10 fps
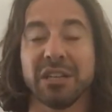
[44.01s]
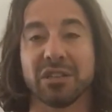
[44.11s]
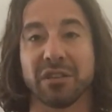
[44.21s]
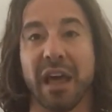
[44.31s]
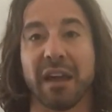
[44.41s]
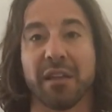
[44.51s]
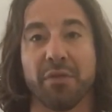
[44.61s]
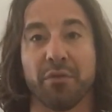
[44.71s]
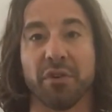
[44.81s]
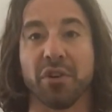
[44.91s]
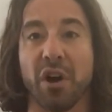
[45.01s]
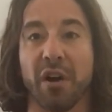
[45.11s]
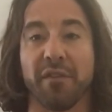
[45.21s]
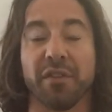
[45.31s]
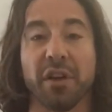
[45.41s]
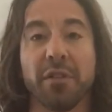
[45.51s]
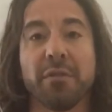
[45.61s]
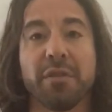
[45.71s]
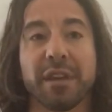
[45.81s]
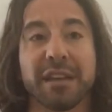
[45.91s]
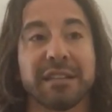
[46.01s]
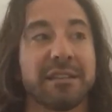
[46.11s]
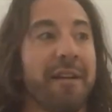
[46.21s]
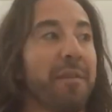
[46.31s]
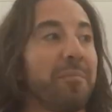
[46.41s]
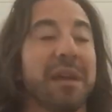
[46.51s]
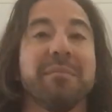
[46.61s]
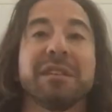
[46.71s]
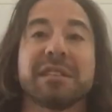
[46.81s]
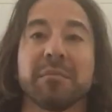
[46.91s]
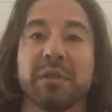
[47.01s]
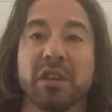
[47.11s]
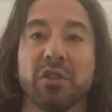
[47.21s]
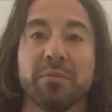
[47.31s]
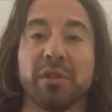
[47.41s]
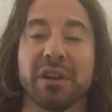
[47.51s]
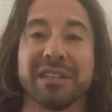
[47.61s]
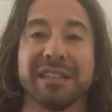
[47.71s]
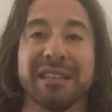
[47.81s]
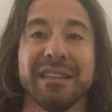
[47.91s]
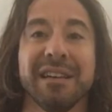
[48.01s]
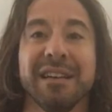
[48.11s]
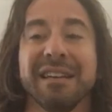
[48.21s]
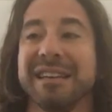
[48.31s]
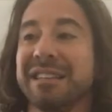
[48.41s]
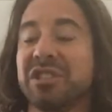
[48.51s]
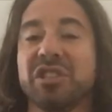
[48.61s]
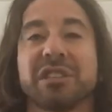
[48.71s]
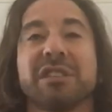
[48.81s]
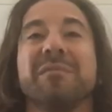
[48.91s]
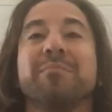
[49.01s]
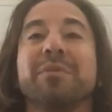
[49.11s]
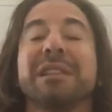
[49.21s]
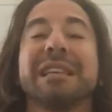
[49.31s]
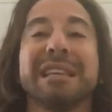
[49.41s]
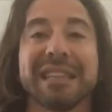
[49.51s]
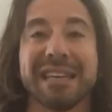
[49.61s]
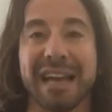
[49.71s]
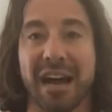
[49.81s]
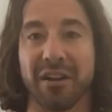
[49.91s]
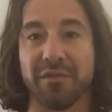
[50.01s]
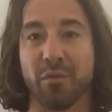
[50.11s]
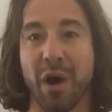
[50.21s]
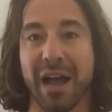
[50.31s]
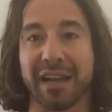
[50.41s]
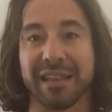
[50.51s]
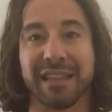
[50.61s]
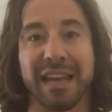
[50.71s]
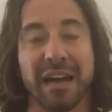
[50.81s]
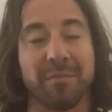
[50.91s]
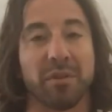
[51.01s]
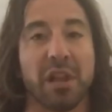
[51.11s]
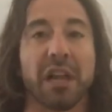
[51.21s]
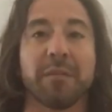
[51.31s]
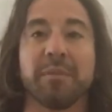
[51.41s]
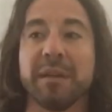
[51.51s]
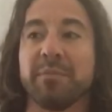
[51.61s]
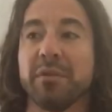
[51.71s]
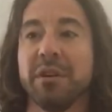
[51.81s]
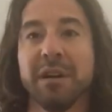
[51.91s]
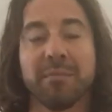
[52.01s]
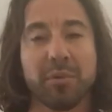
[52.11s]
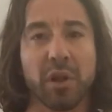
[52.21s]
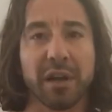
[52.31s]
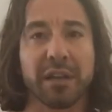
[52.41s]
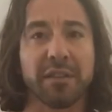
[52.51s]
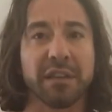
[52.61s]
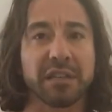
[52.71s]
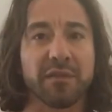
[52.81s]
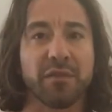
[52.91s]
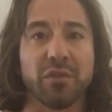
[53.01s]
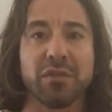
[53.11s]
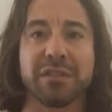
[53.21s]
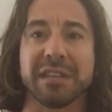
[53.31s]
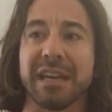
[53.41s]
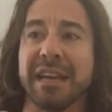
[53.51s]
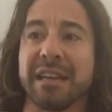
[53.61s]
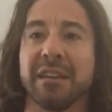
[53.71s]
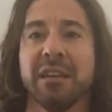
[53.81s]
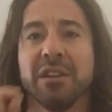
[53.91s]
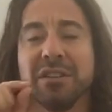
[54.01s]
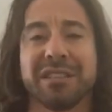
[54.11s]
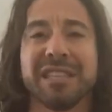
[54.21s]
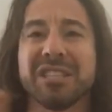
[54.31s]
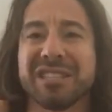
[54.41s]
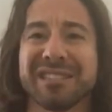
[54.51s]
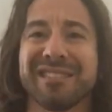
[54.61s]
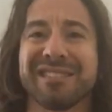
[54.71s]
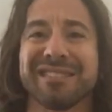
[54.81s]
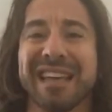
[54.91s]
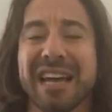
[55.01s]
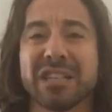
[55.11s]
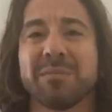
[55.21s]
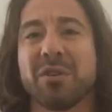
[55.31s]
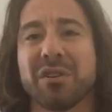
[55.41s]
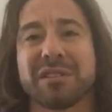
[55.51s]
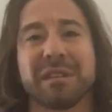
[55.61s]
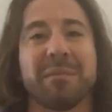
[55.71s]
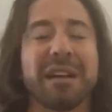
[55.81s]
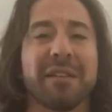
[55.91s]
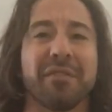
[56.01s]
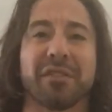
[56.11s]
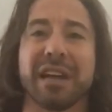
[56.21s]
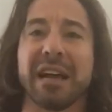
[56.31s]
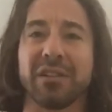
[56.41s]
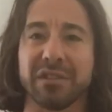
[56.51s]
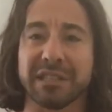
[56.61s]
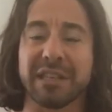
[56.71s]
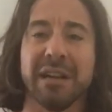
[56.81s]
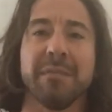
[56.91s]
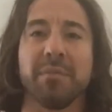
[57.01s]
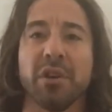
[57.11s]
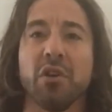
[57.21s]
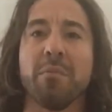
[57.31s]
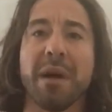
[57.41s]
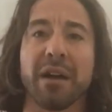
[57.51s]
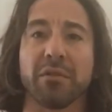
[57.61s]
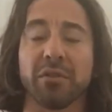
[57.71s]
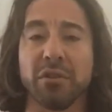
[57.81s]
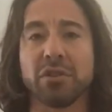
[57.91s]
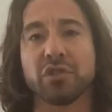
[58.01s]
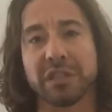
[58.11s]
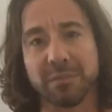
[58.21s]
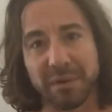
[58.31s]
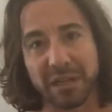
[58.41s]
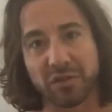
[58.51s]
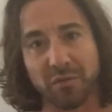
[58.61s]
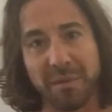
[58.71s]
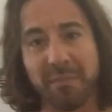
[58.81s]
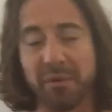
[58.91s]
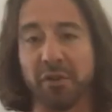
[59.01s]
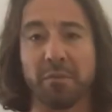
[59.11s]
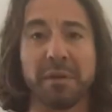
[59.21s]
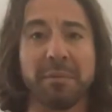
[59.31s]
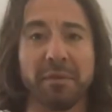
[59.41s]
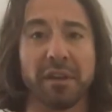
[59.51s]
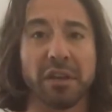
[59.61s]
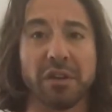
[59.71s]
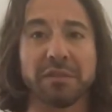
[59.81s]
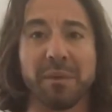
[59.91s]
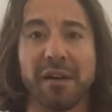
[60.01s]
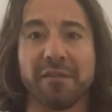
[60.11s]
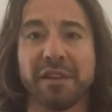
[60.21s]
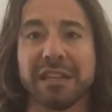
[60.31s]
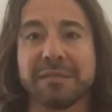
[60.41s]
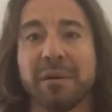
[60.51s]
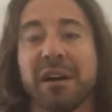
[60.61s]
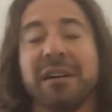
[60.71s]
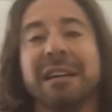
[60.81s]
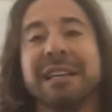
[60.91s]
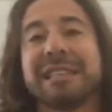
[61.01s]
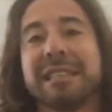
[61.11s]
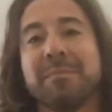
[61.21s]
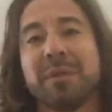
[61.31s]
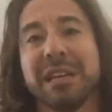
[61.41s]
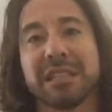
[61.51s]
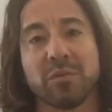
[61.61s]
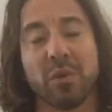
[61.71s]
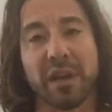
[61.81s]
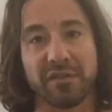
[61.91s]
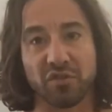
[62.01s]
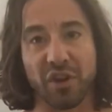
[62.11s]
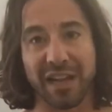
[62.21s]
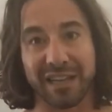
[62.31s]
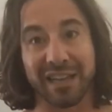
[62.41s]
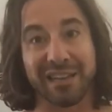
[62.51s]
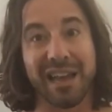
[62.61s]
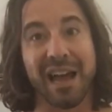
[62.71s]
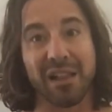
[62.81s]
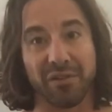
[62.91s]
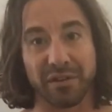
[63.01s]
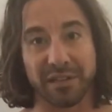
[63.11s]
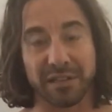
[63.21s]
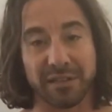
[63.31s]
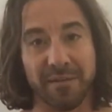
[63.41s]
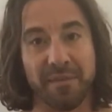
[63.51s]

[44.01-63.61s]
So that can throw you off. The other thing is maybe something you plugged in is just completely out of whack in the app. A lot of people plug in these foods and you see just little dash marks. They might have their calories, but no macronutrients, because remember, there are people that use MyFitnessPal simply as a way of tracking calories.